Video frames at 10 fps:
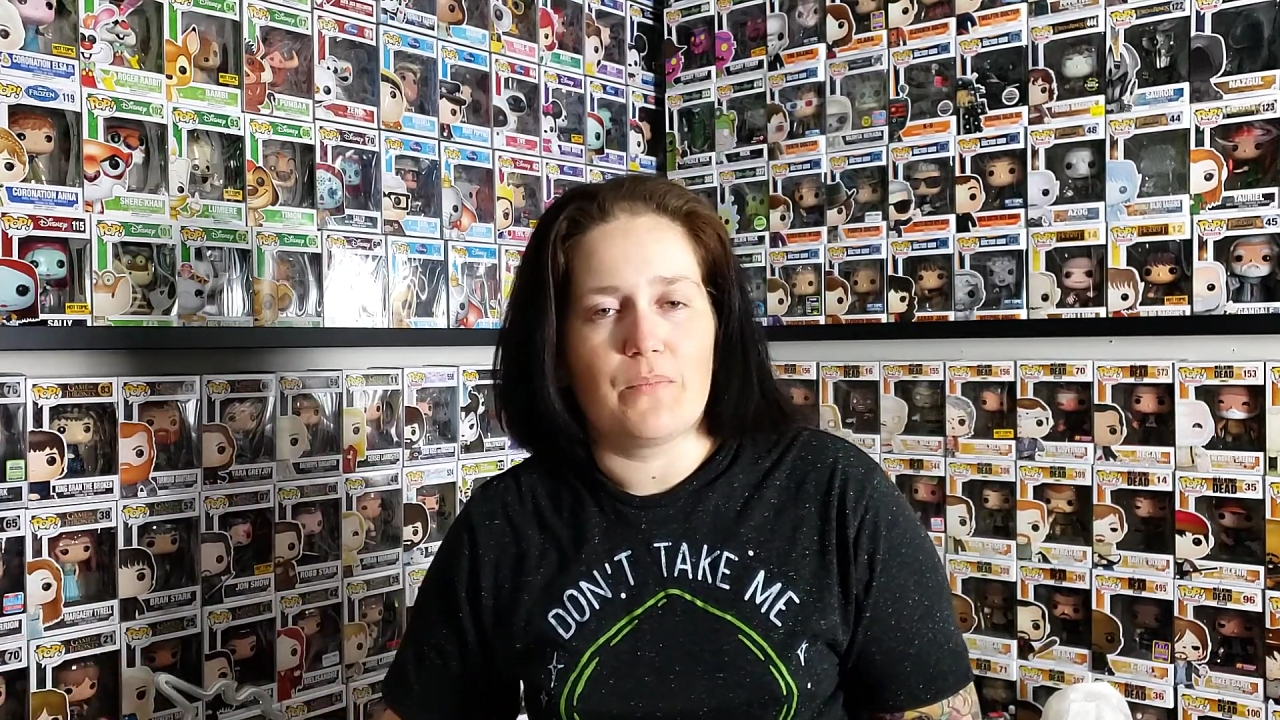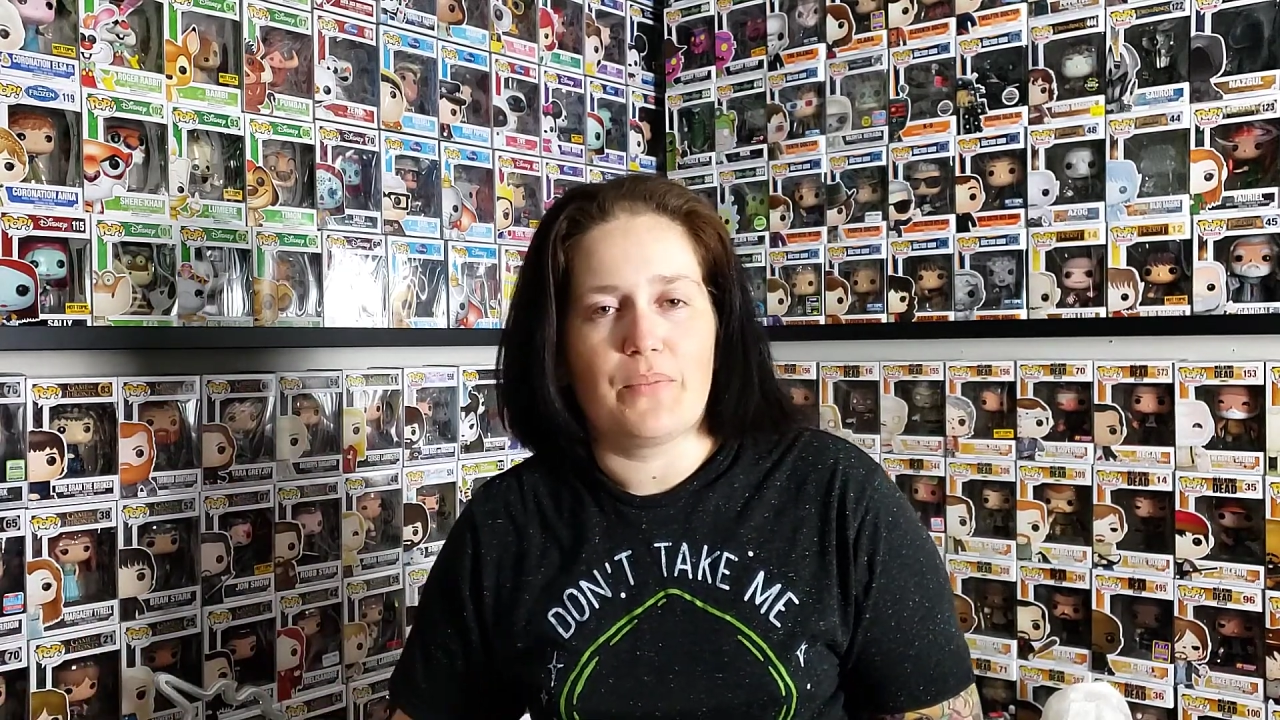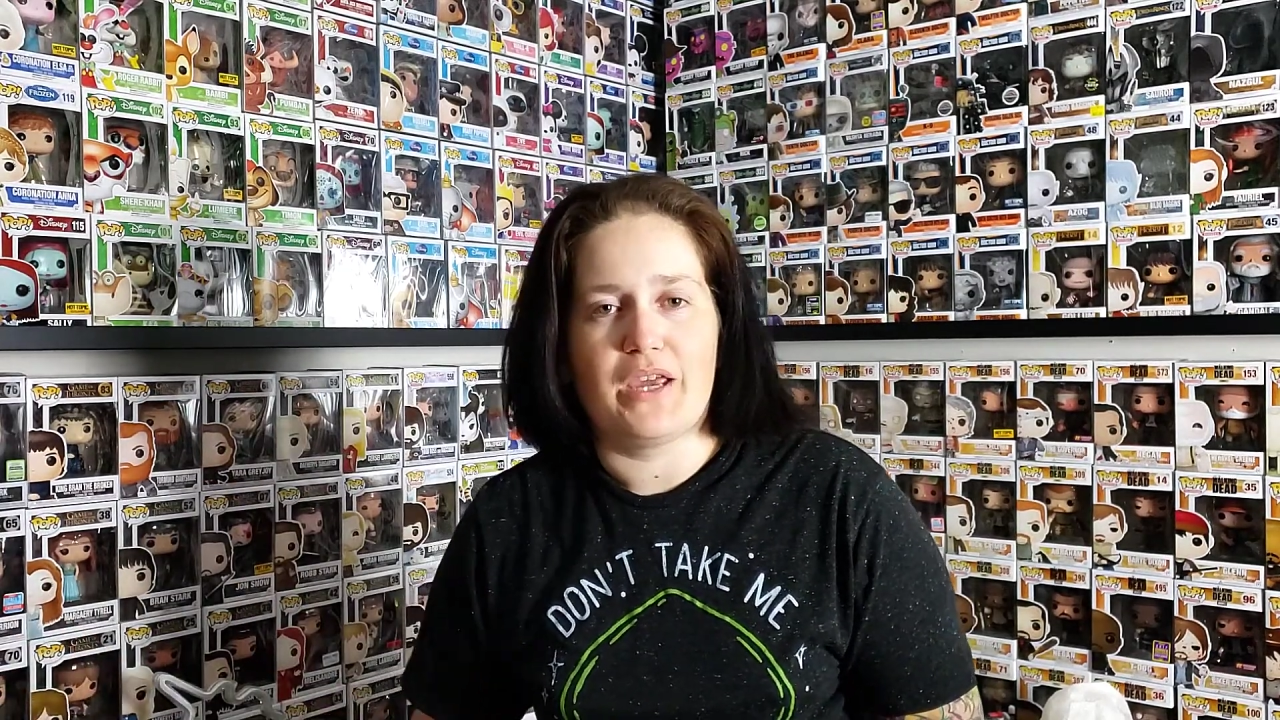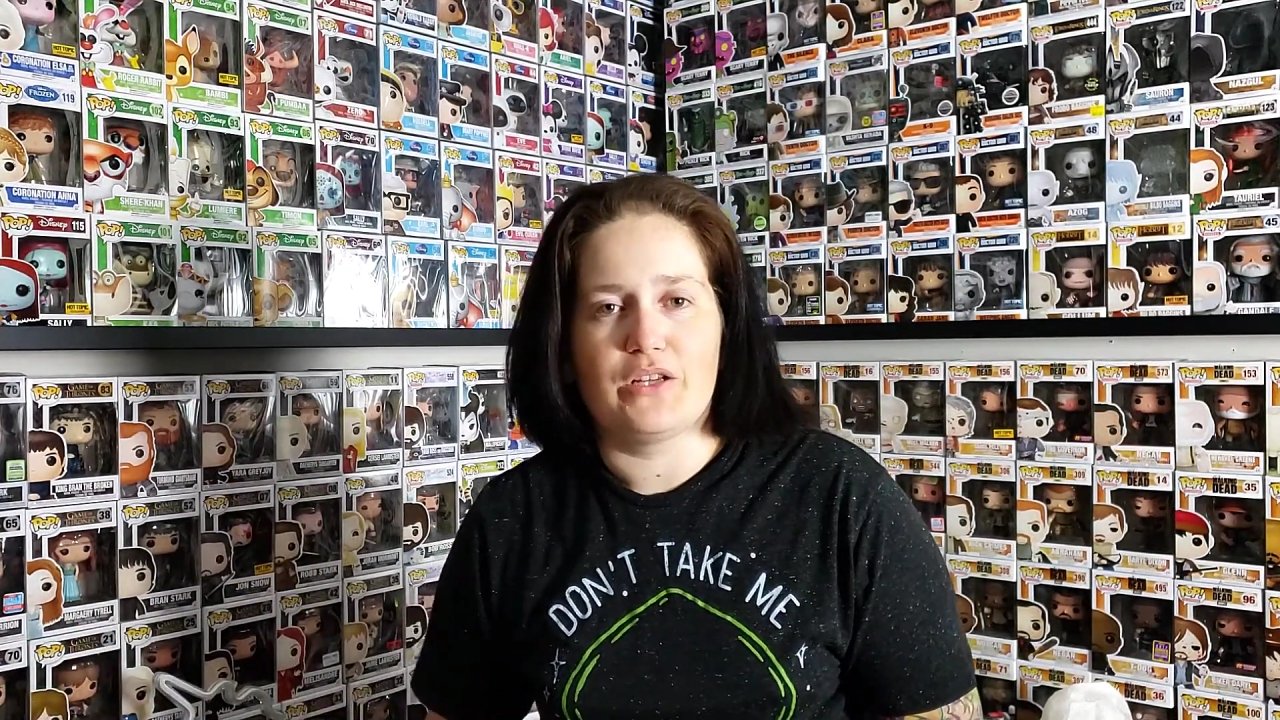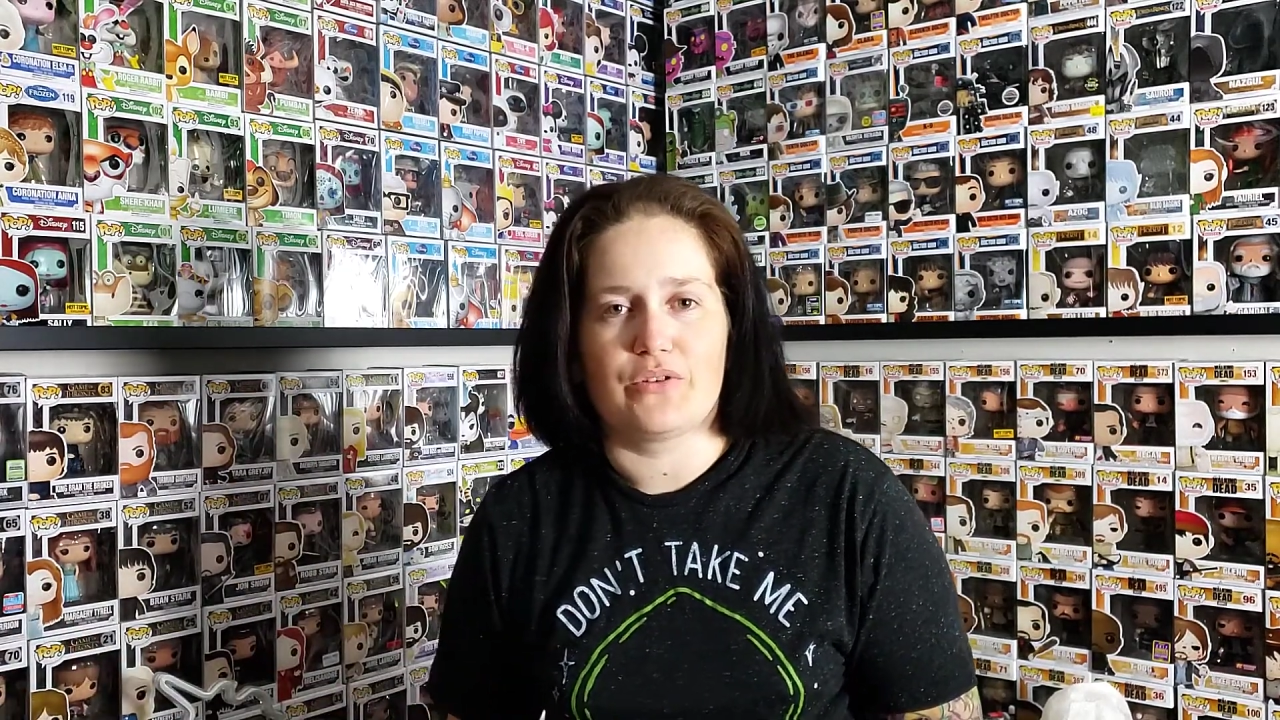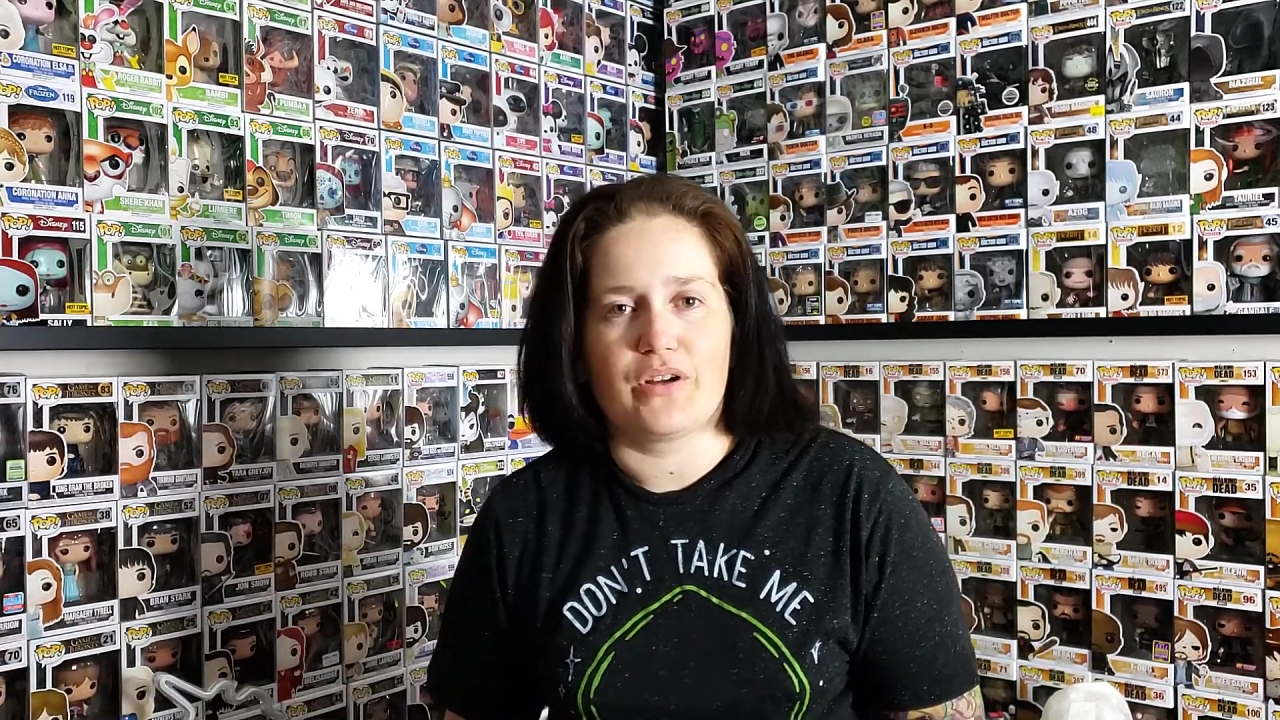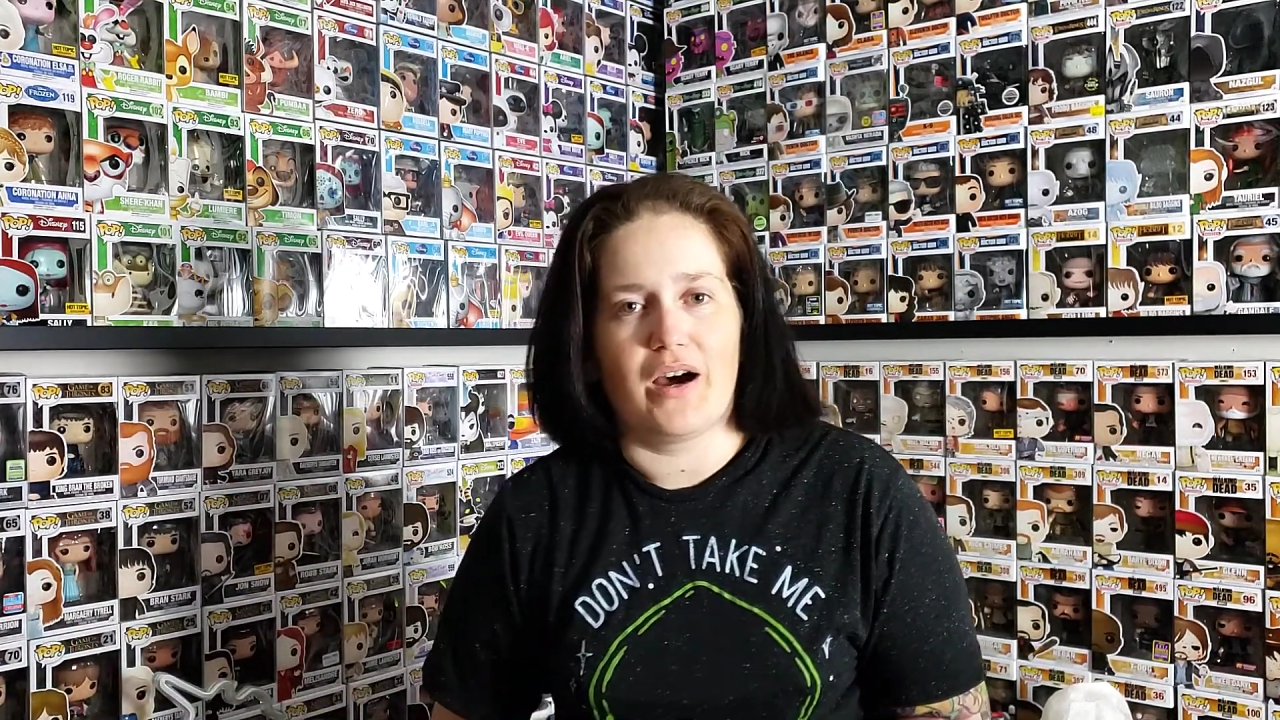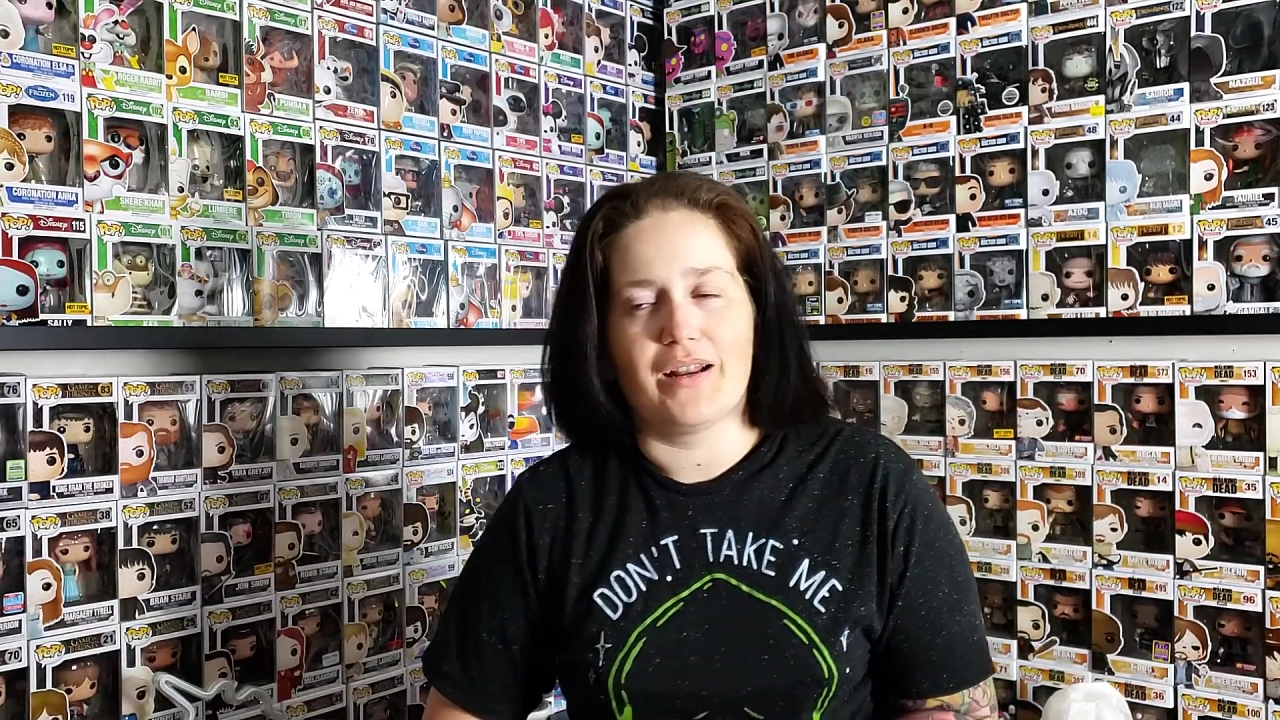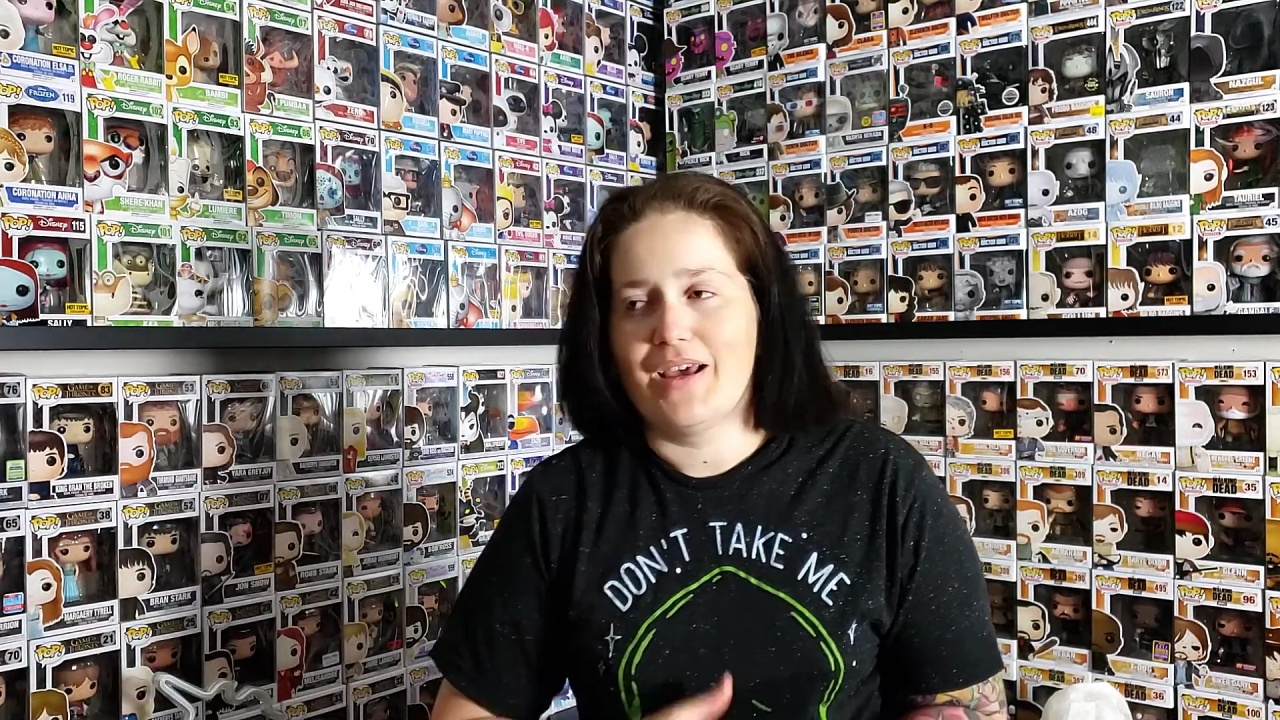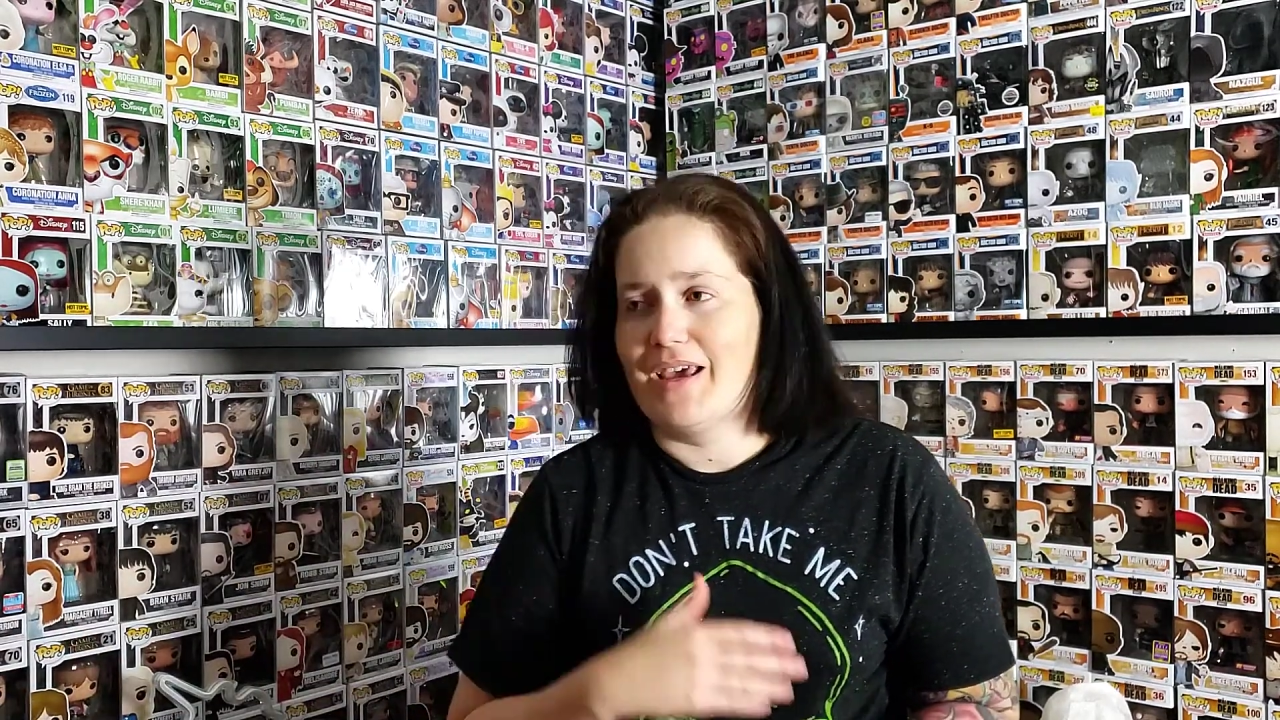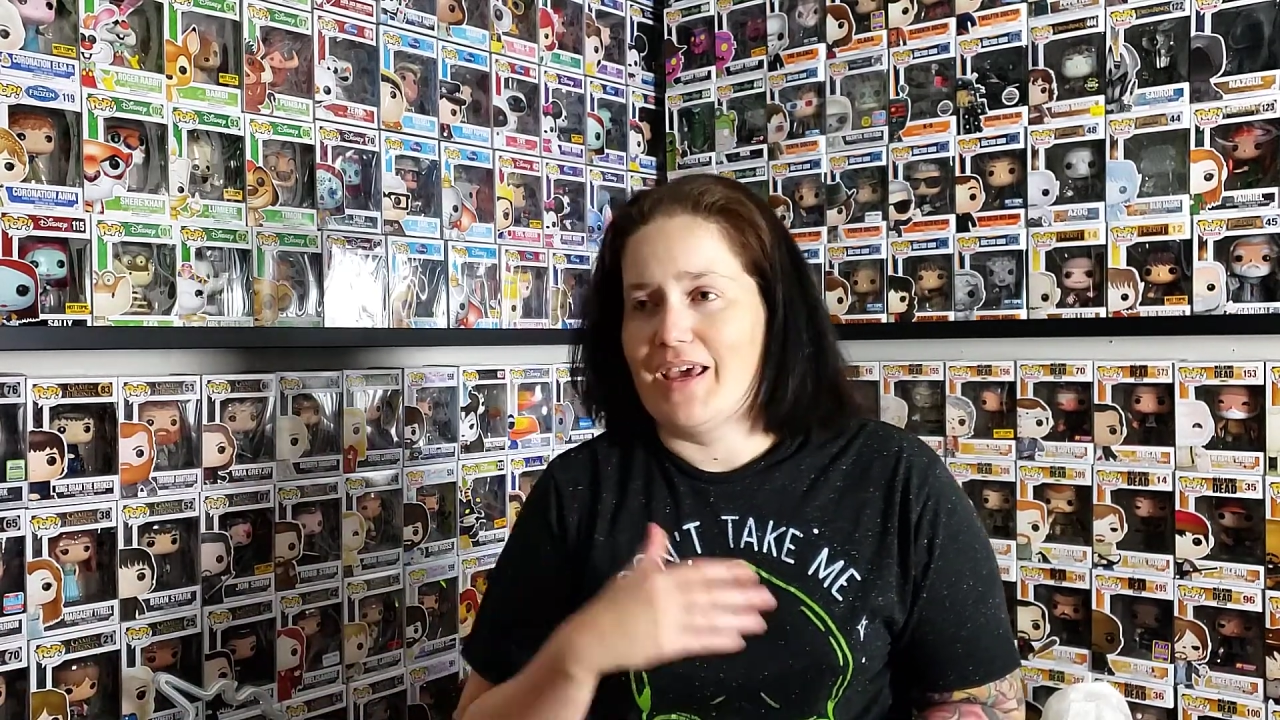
on Patreon.